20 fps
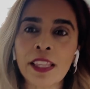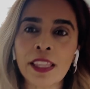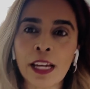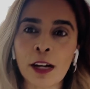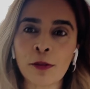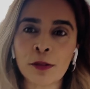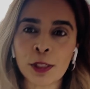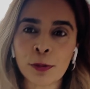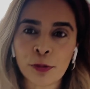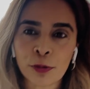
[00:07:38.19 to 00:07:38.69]

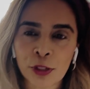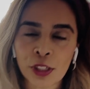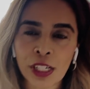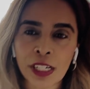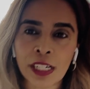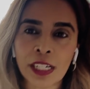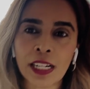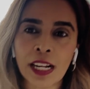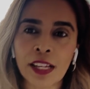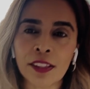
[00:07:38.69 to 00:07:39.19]
that was
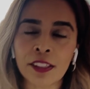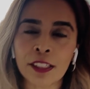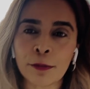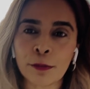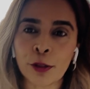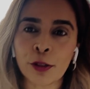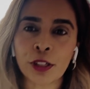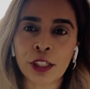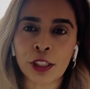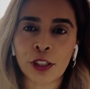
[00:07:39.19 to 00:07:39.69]
presented at the
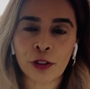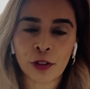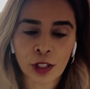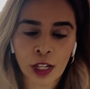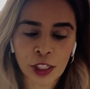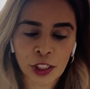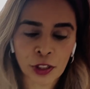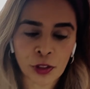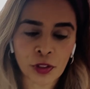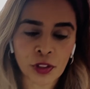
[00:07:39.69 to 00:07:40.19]
American
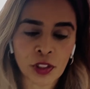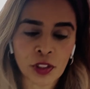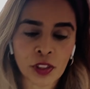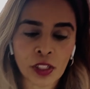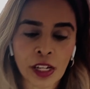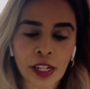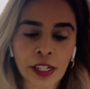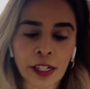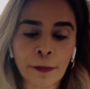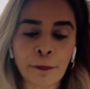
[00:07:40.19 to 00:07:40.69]
Urological
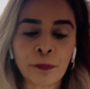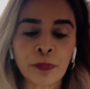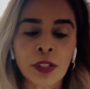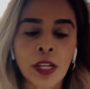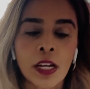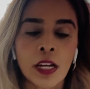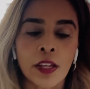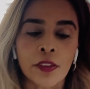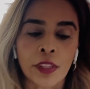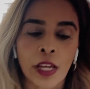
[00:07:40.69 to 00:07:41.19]
Society
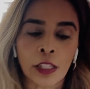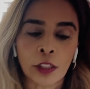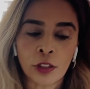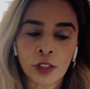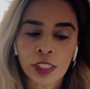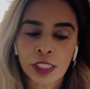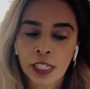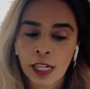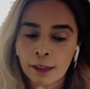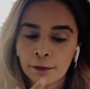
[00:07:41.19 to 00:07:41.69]
that
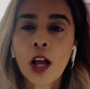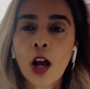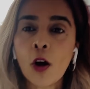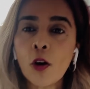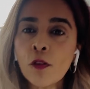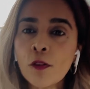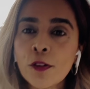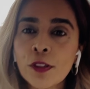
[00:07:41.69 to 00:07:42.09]
looked at over